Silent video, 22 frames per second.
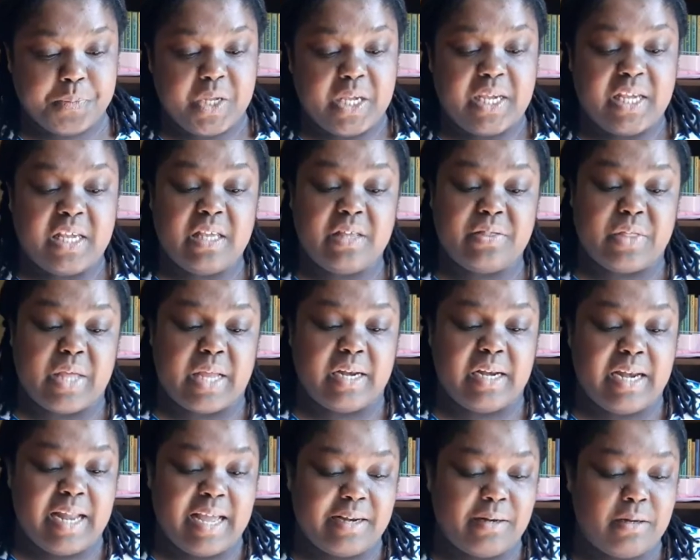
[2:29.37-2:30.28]
He
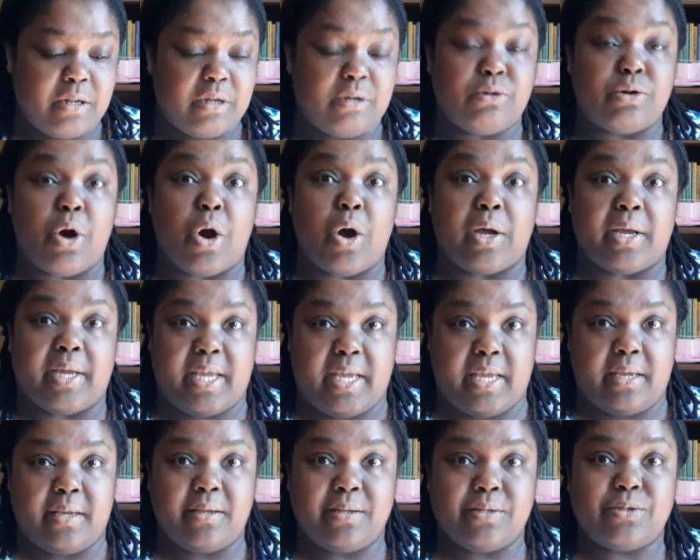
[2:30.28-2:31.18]
then led the
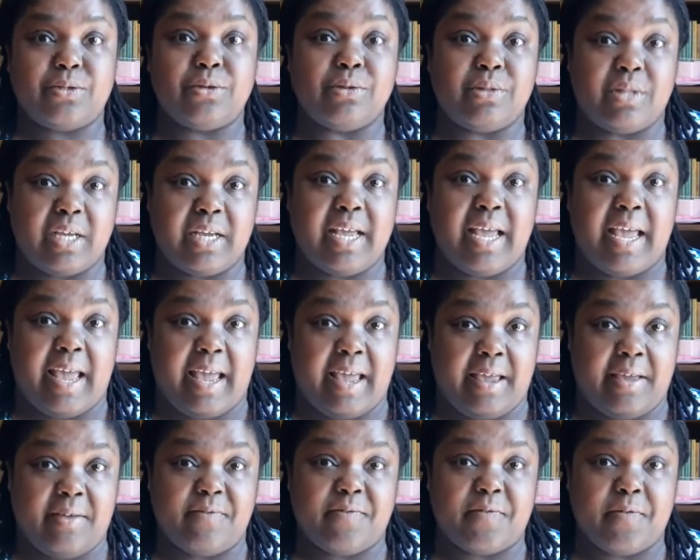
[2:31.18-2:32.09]
donkey to the
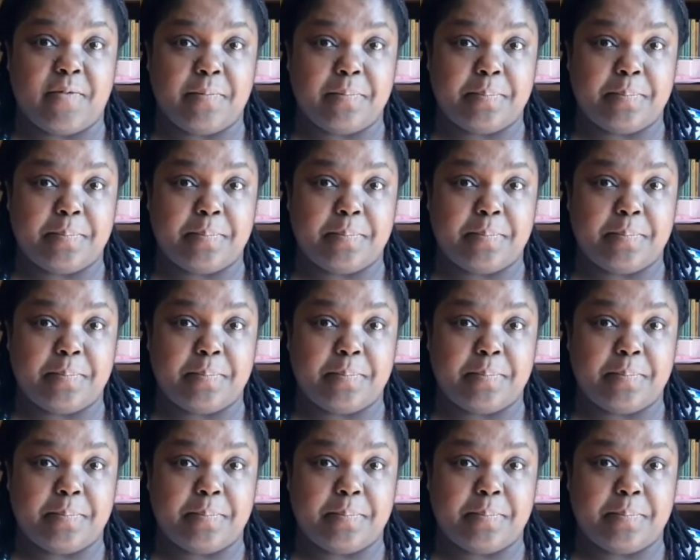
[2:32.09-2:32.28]
cave.